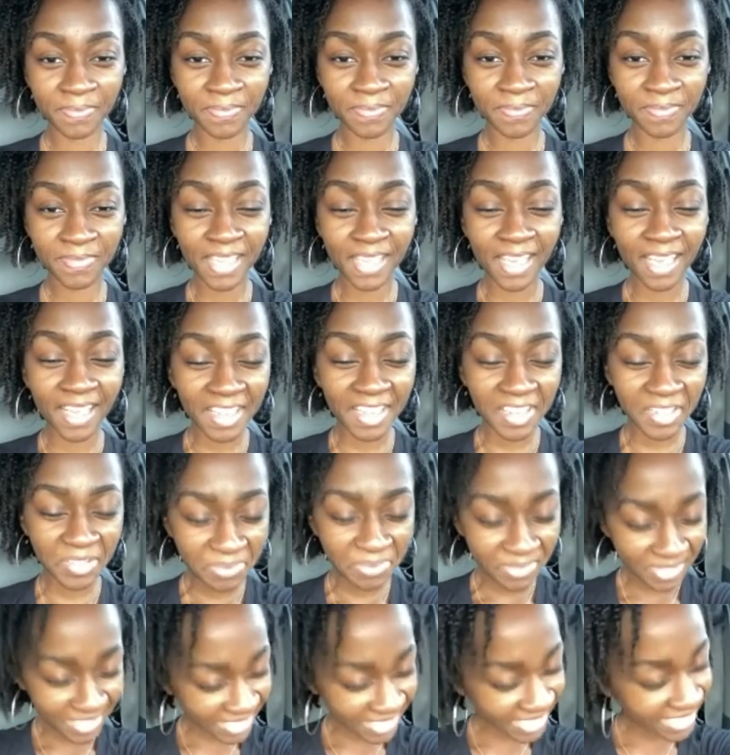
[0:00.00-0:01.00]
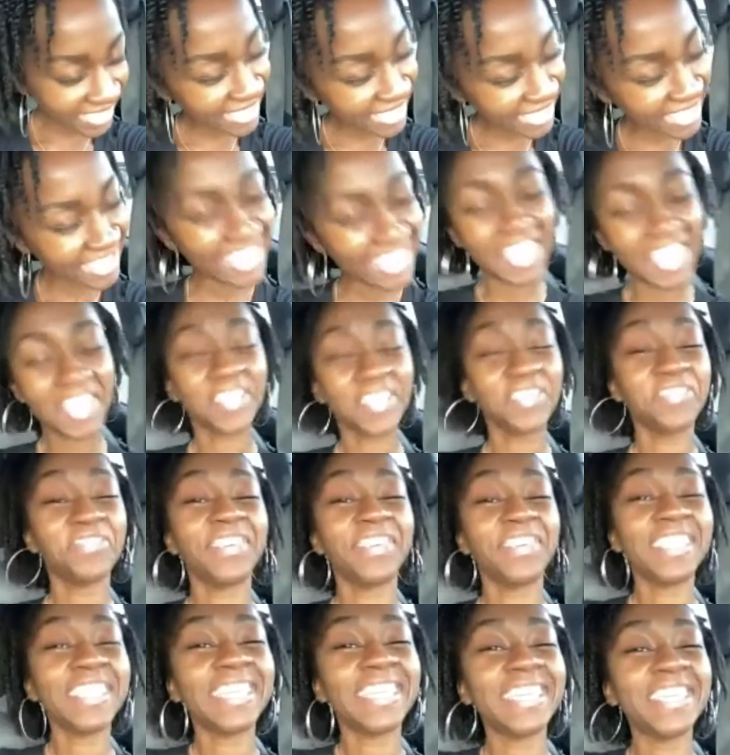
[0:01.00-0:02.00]
I am good. Thank you for
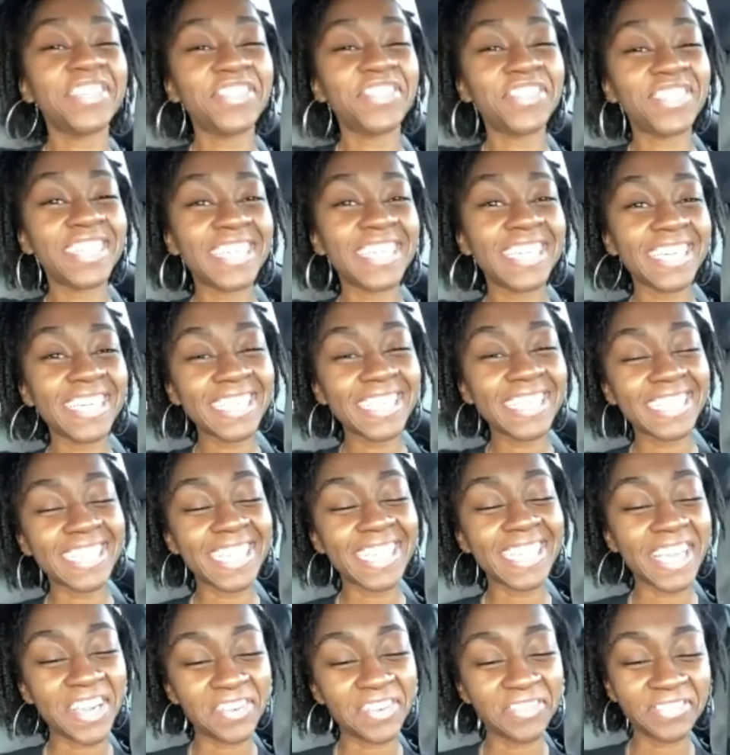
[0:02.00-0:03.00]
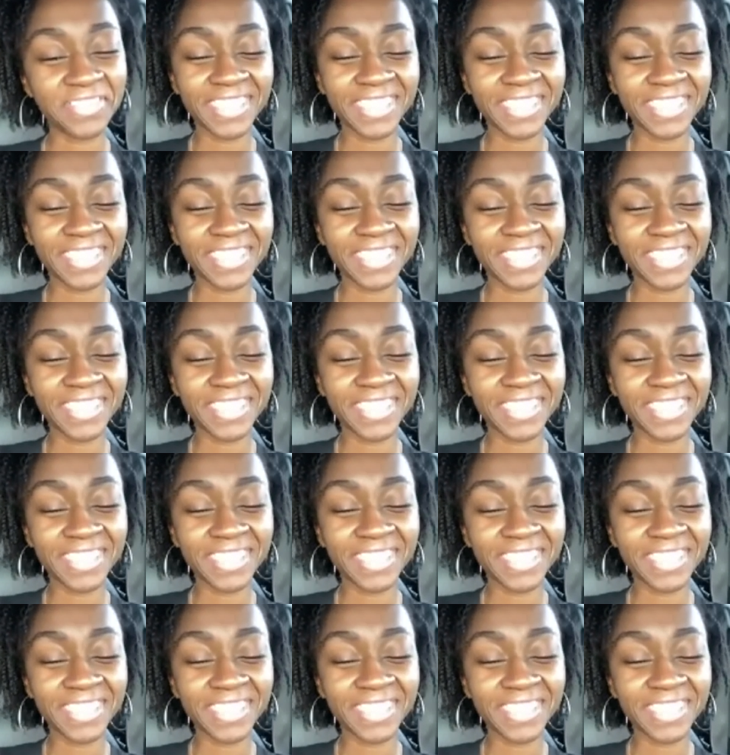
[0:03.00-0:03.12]
the introduction, Calvin.